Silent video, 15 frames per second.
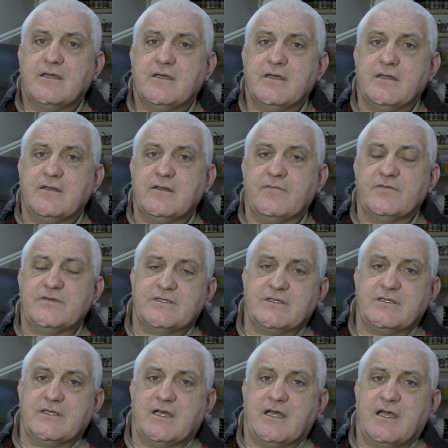And
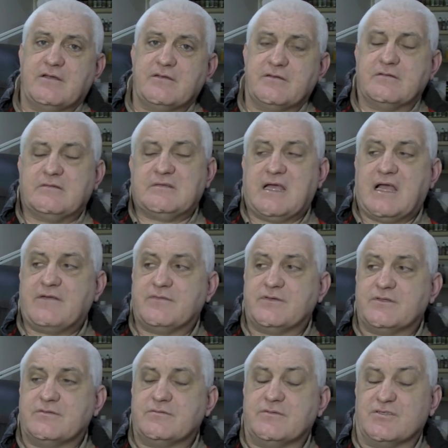obviously I
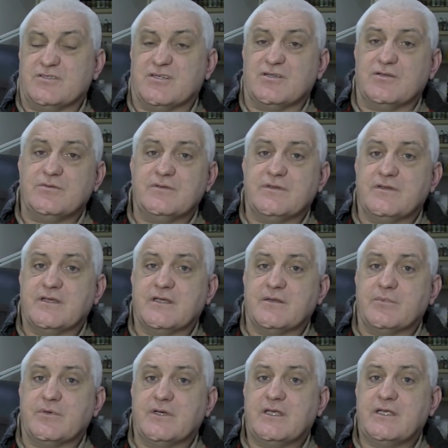would have just glued the thing,
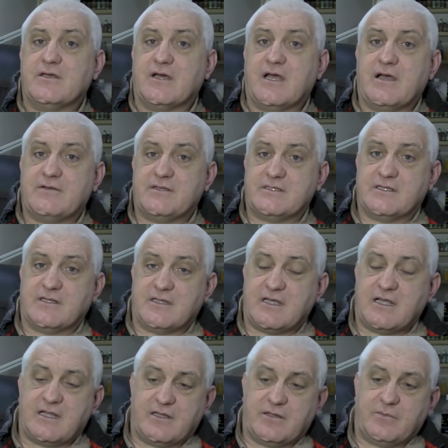but he got out this
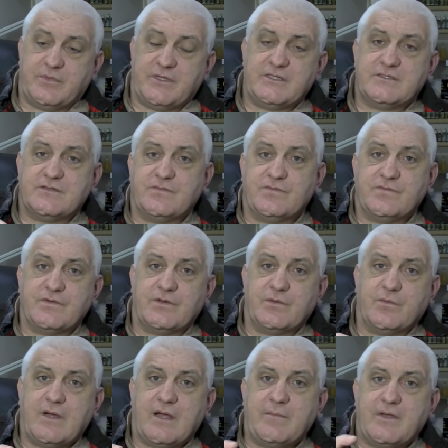little piece of
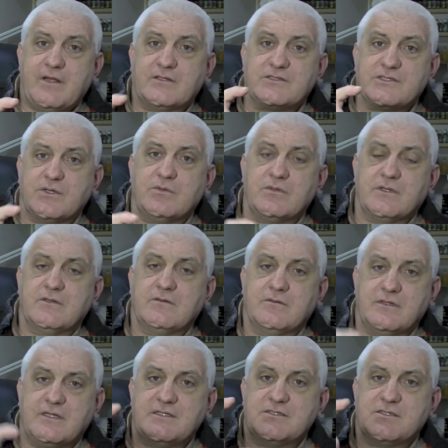white metal solder, or
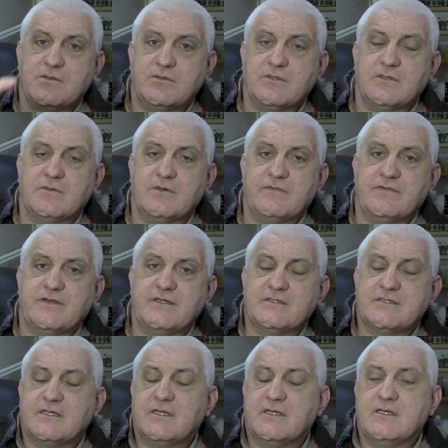lead solder, or whatever it is,
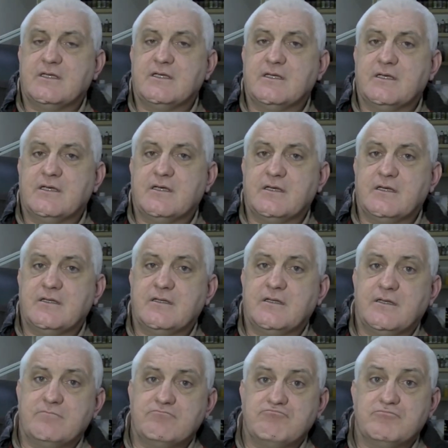
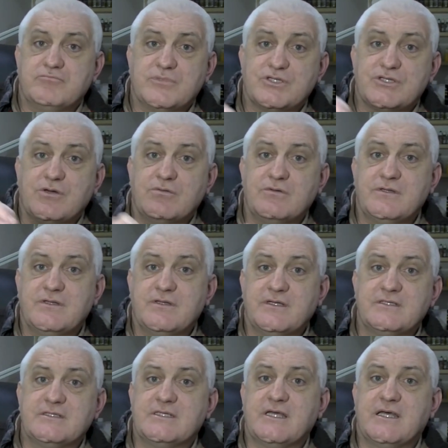and soldered the
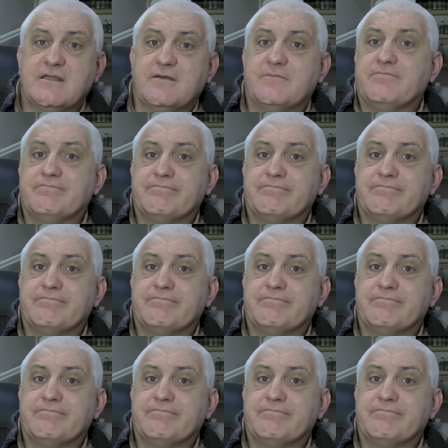thing together.